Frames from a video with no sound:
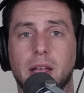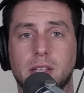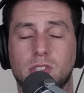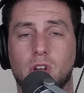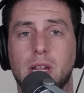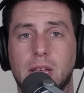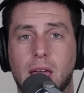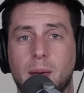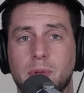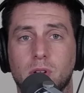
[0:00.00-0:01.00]
in training
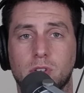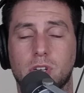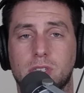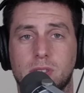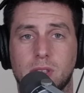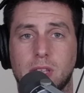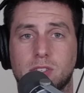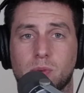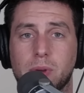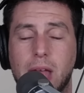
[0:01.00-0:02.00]
camp, and you're just it's
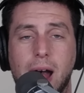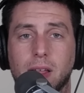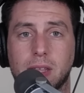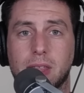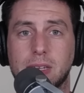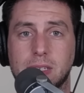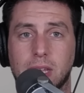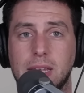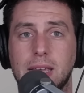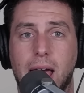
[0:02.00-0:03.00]
the reality that he's
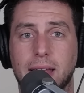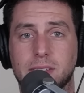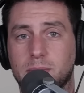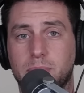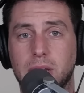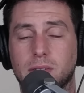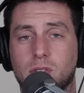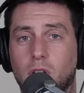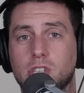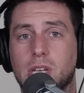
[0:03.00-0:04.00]
he hasn't been
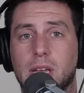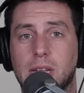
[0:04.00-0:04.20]
crushing it.